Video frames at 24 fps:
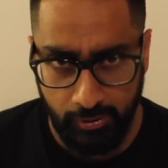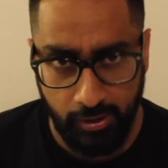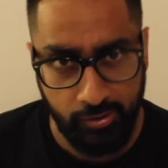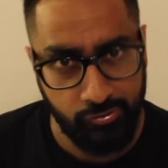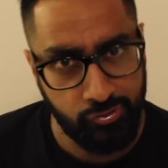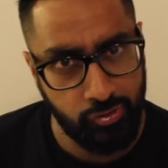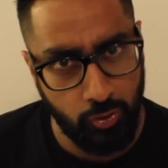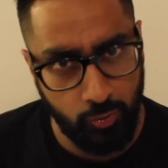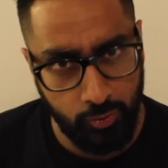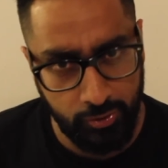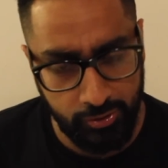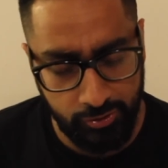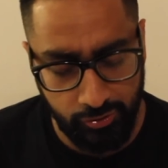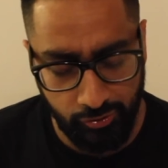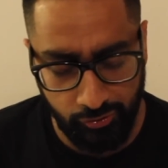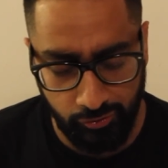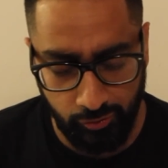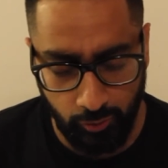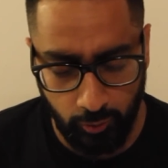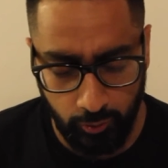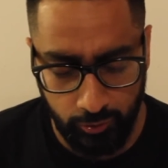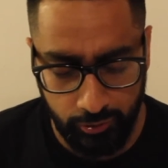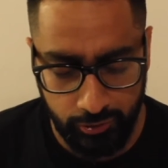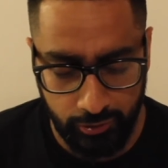I saw Winter
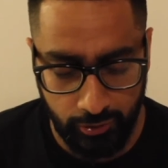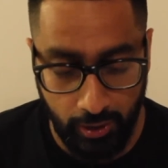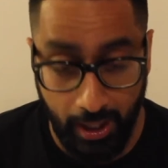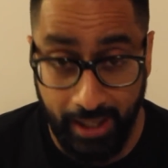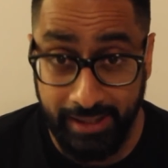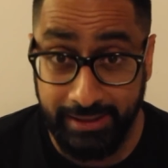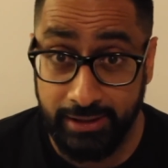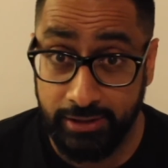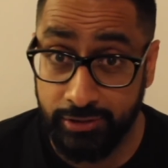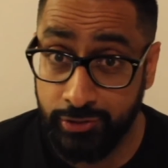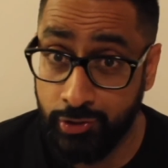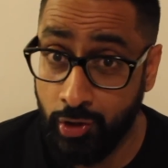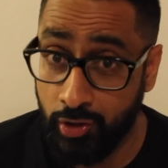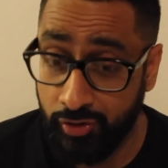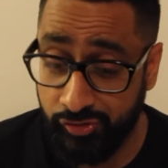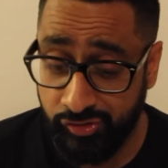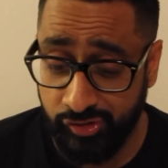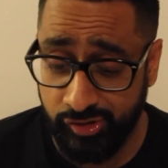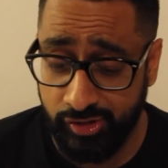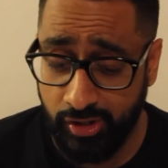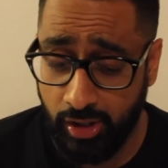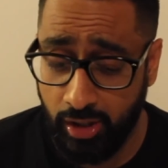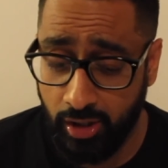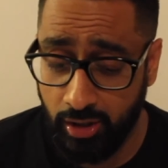Soldier. I did
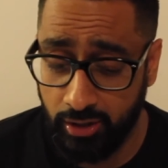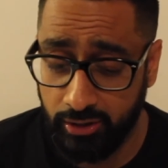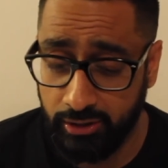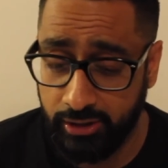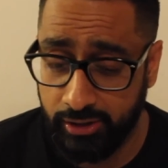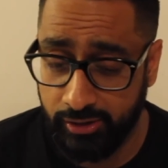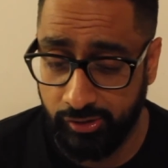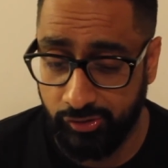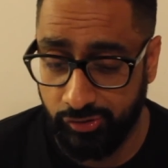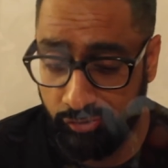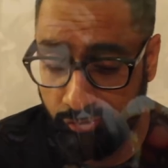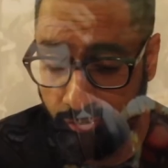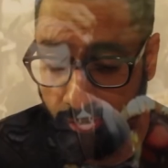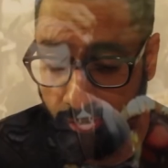not see the Hulk in this